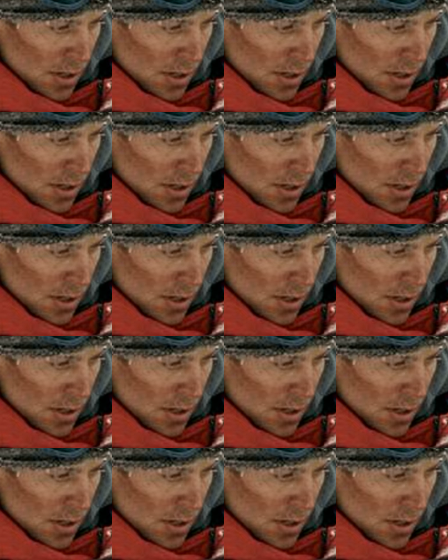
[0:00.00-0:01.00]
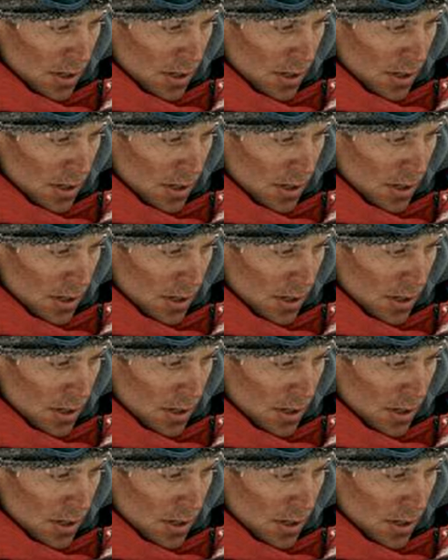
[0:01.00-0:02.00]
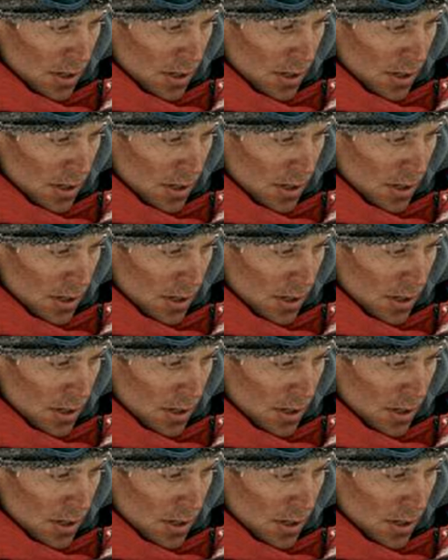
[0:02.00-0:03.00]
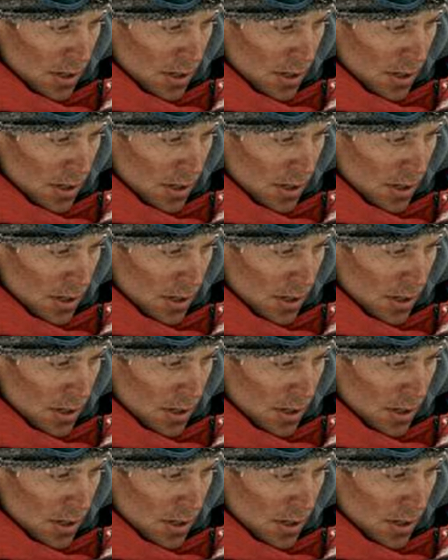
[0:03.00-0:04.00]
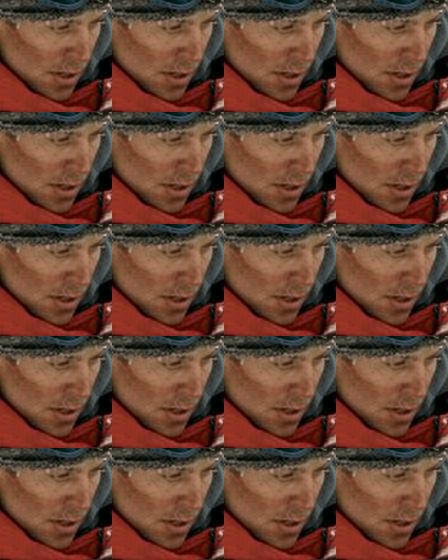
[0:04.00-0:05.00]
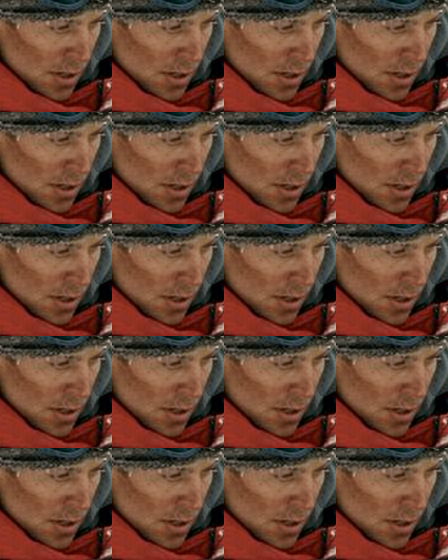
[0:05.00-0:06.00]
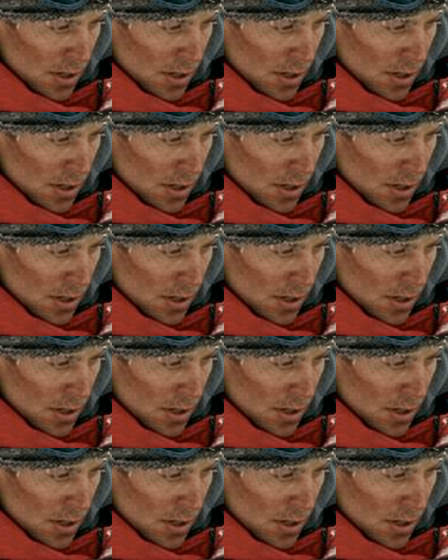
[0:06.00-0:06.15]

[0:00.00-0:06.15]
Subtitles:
The face doesn't move, so there is nothing to read.